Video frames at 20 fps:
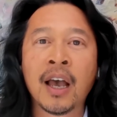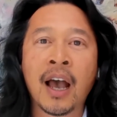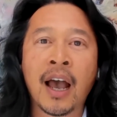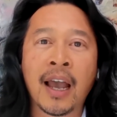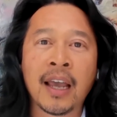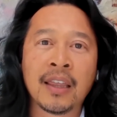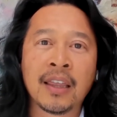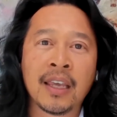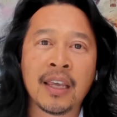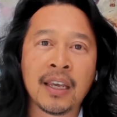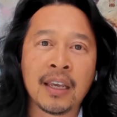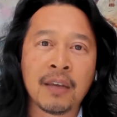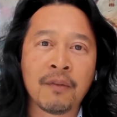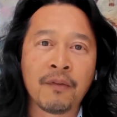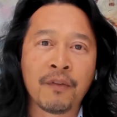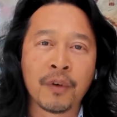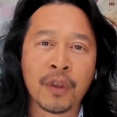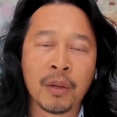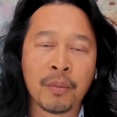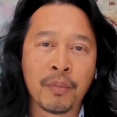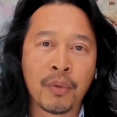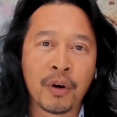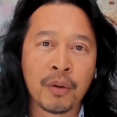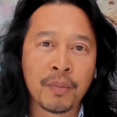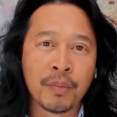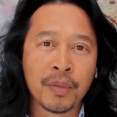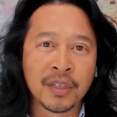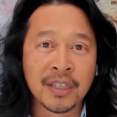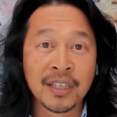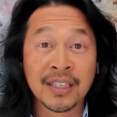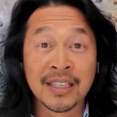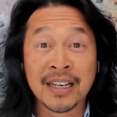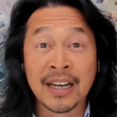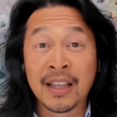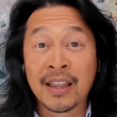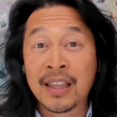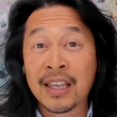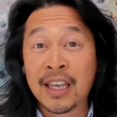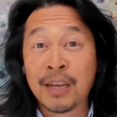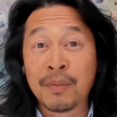I think for the purposes and the
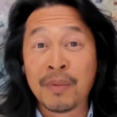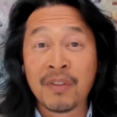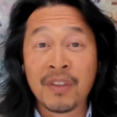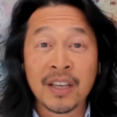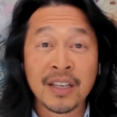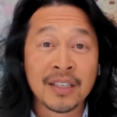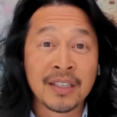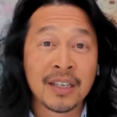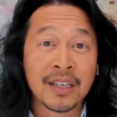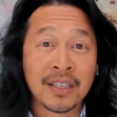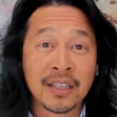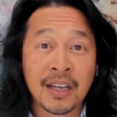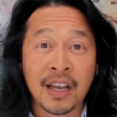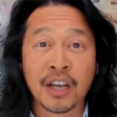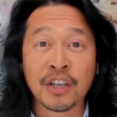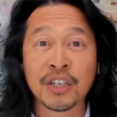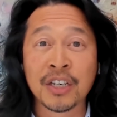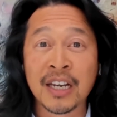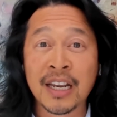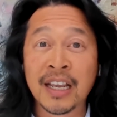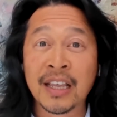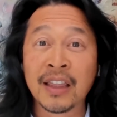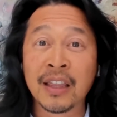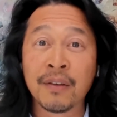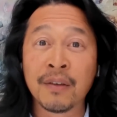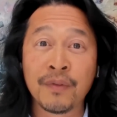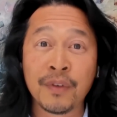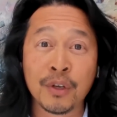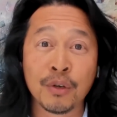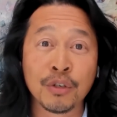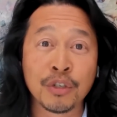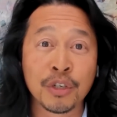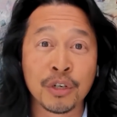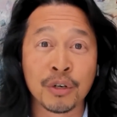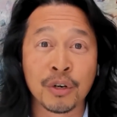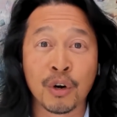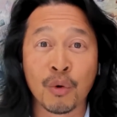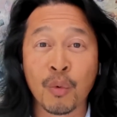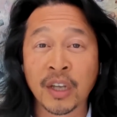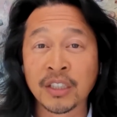theme of this discussion in the
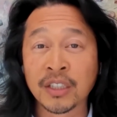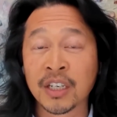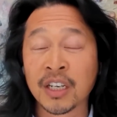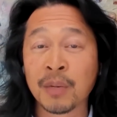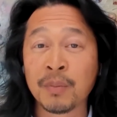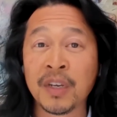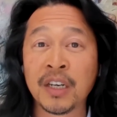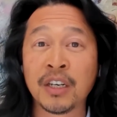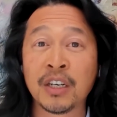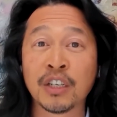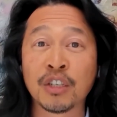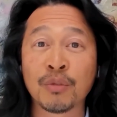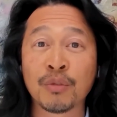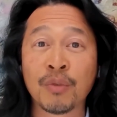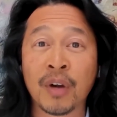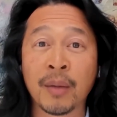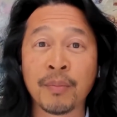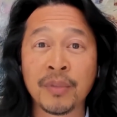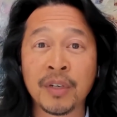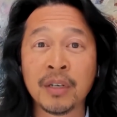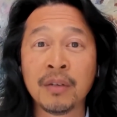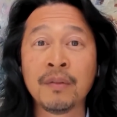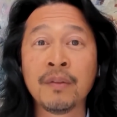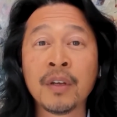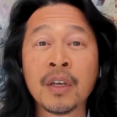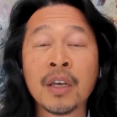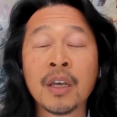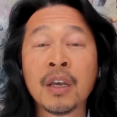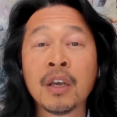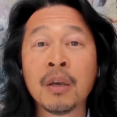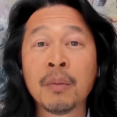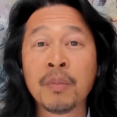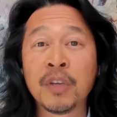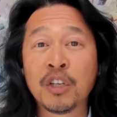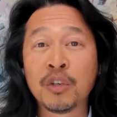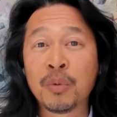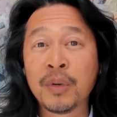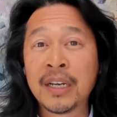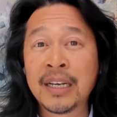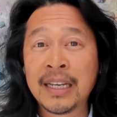future, what's going to be disruptive
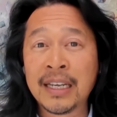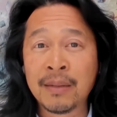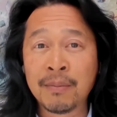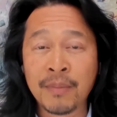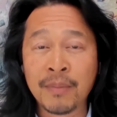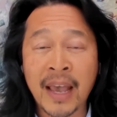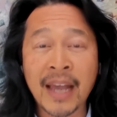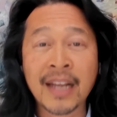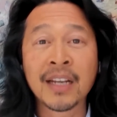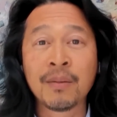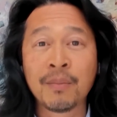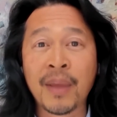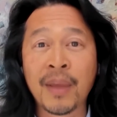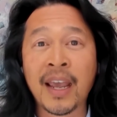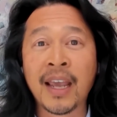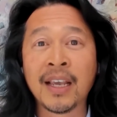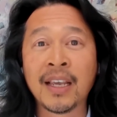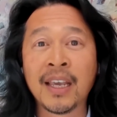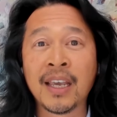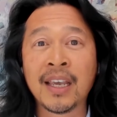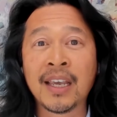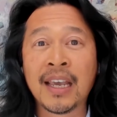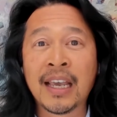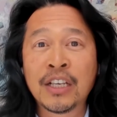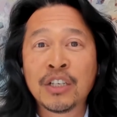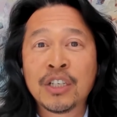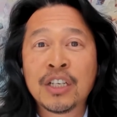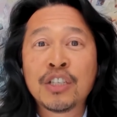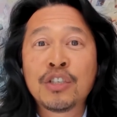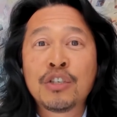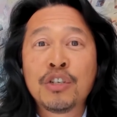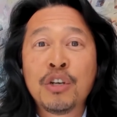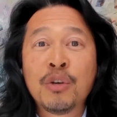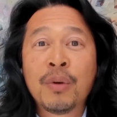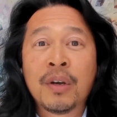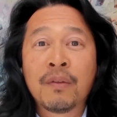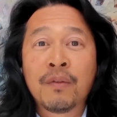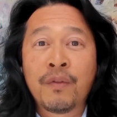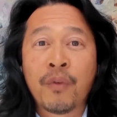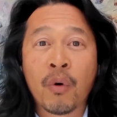between embedded banking and just do
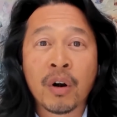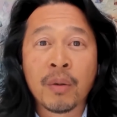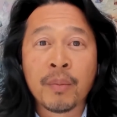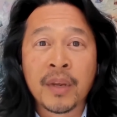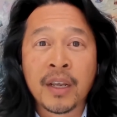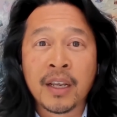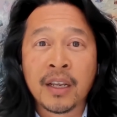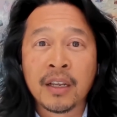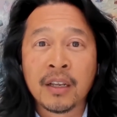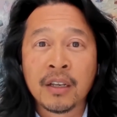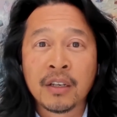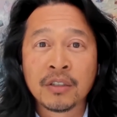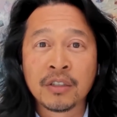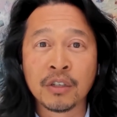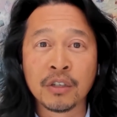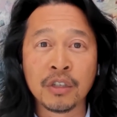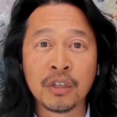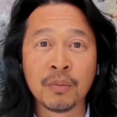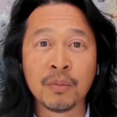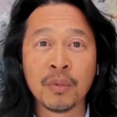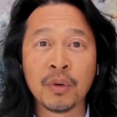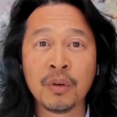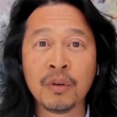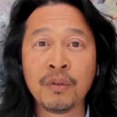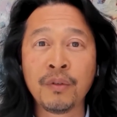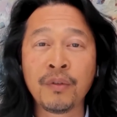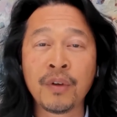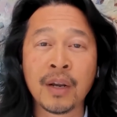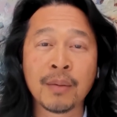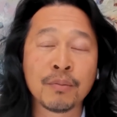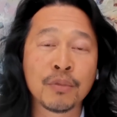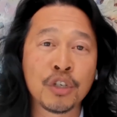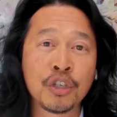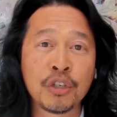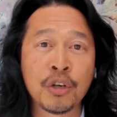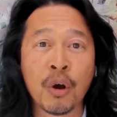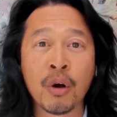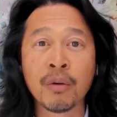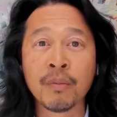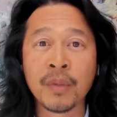it for me. So you move from
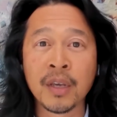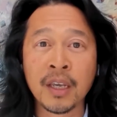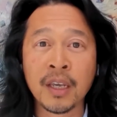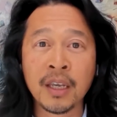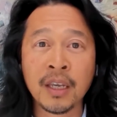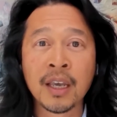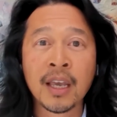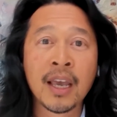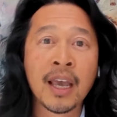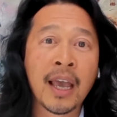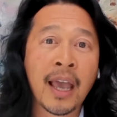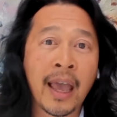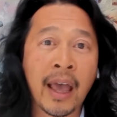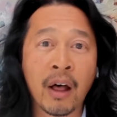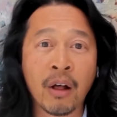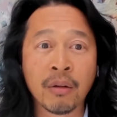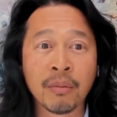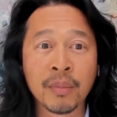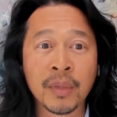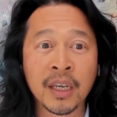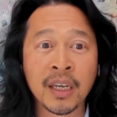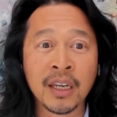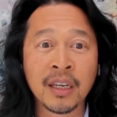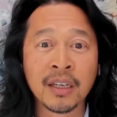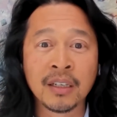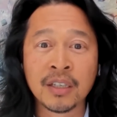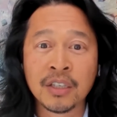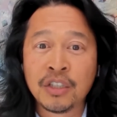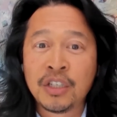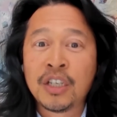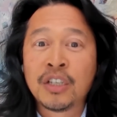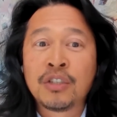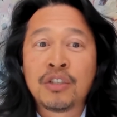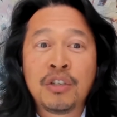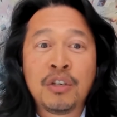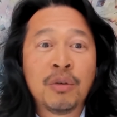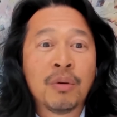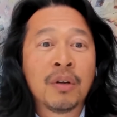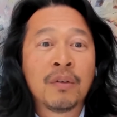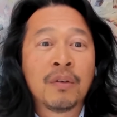show me help me, to just
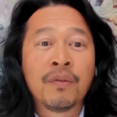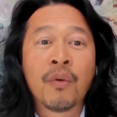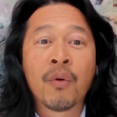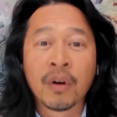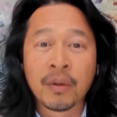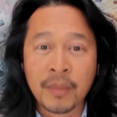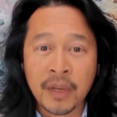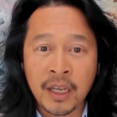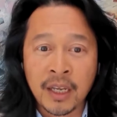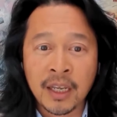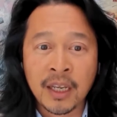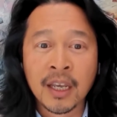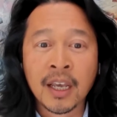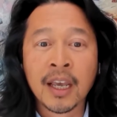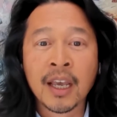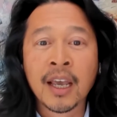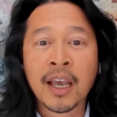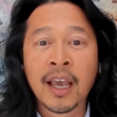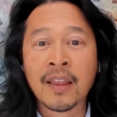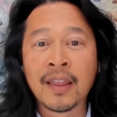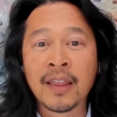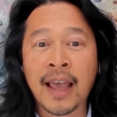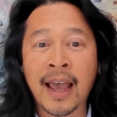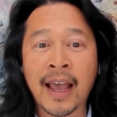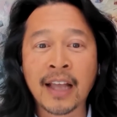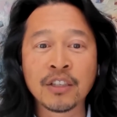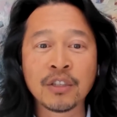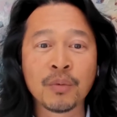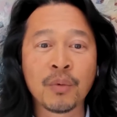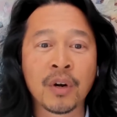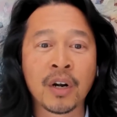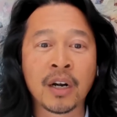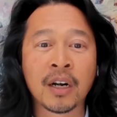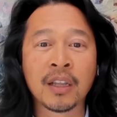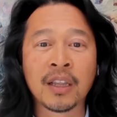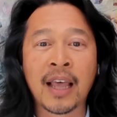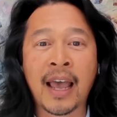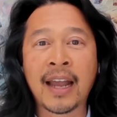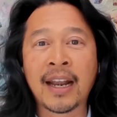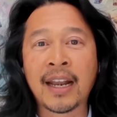do it for me. And that's where
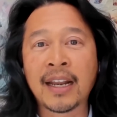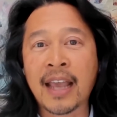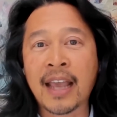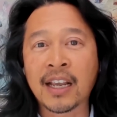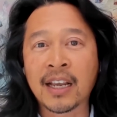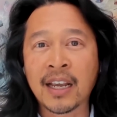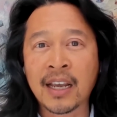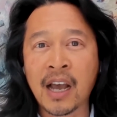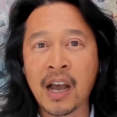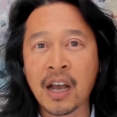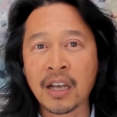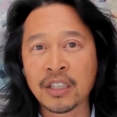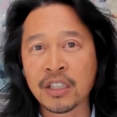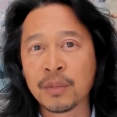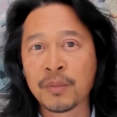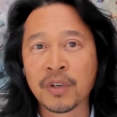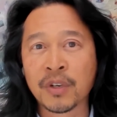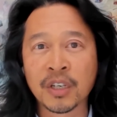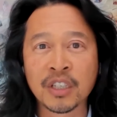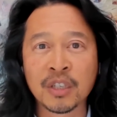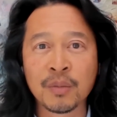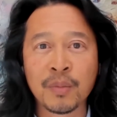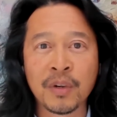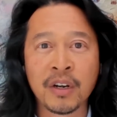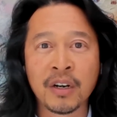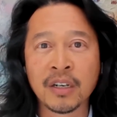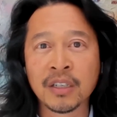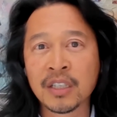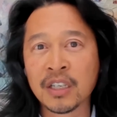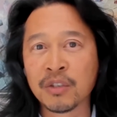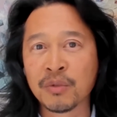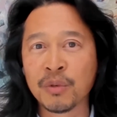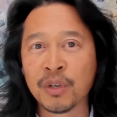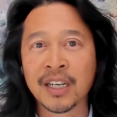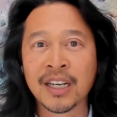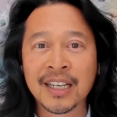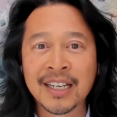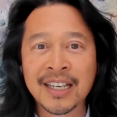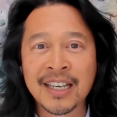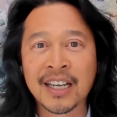that customer experience is really
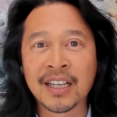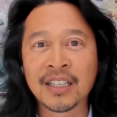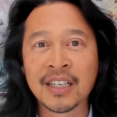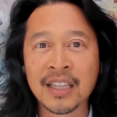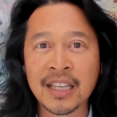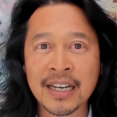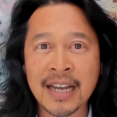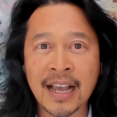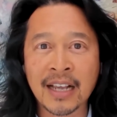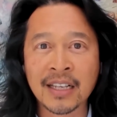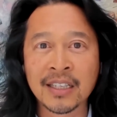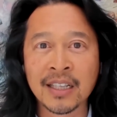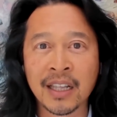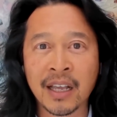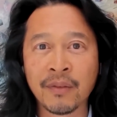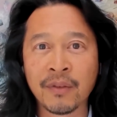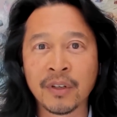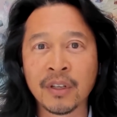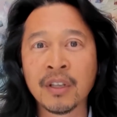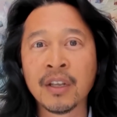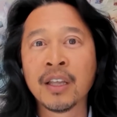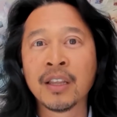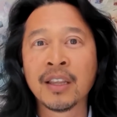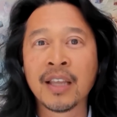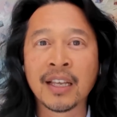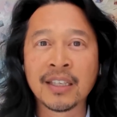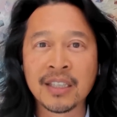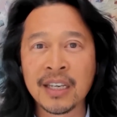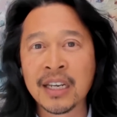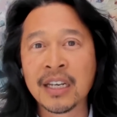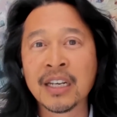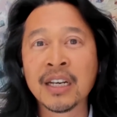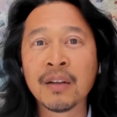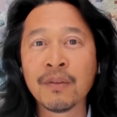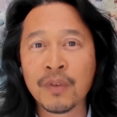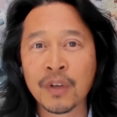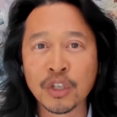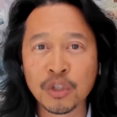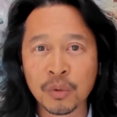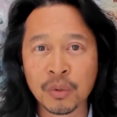going to kick to the next level that's
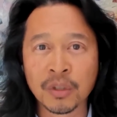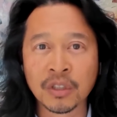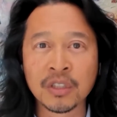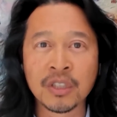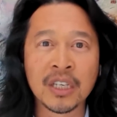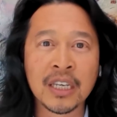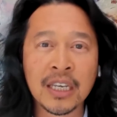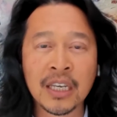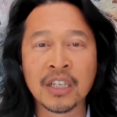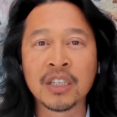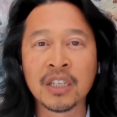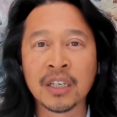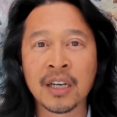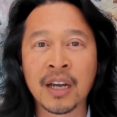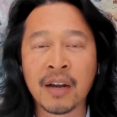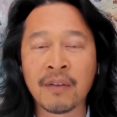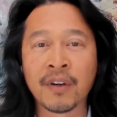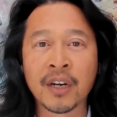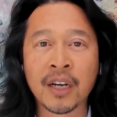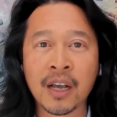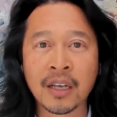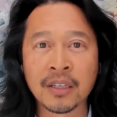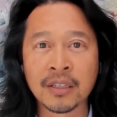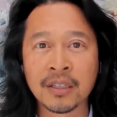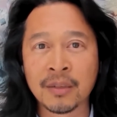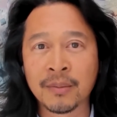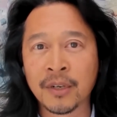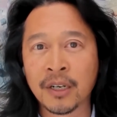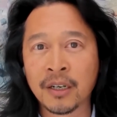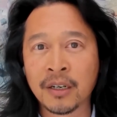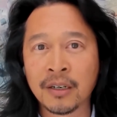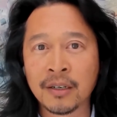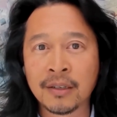individual to each and every customer.